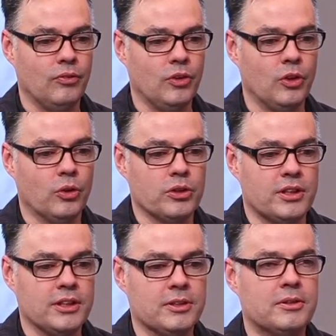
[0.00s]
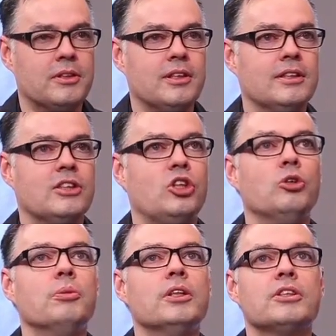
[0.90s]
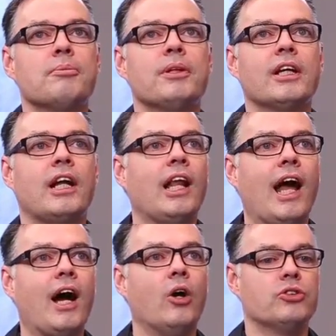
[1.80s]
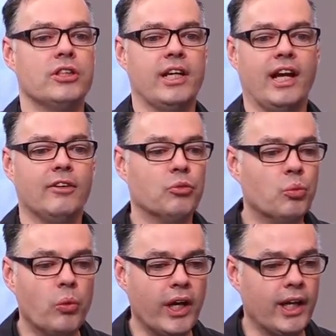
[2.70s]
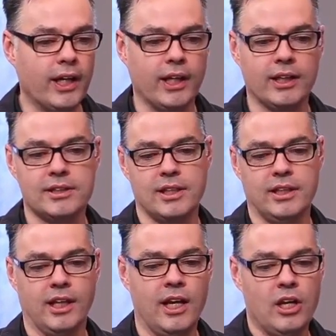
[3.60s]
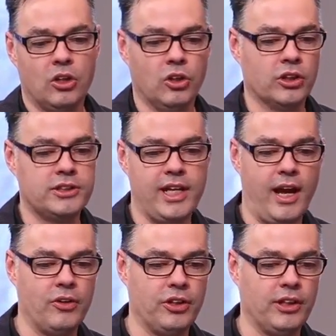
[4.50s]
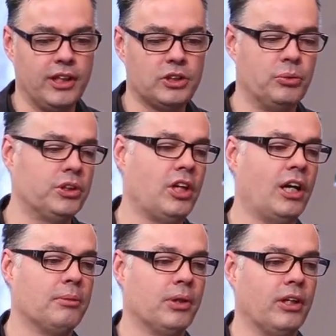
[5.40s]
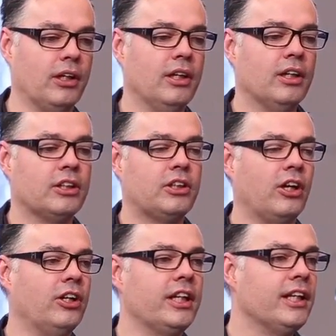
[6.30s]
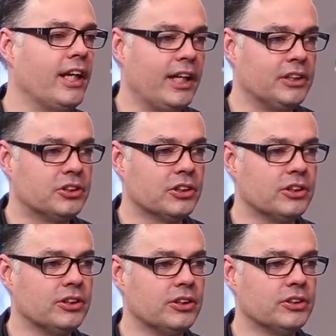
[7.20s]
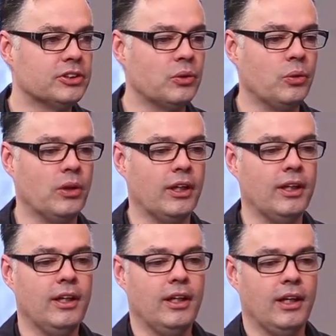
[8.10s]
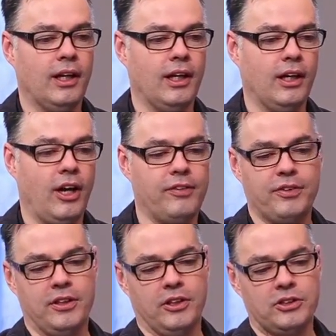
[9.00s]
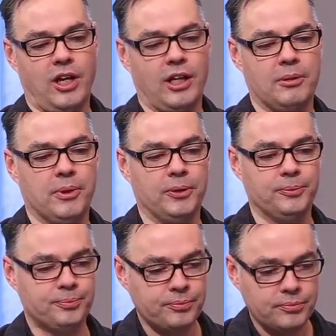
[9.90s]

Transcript: these humans up in the clouds, and they have wings, and they look down on us. Or we talk about our guardian angels, or often they'll talk about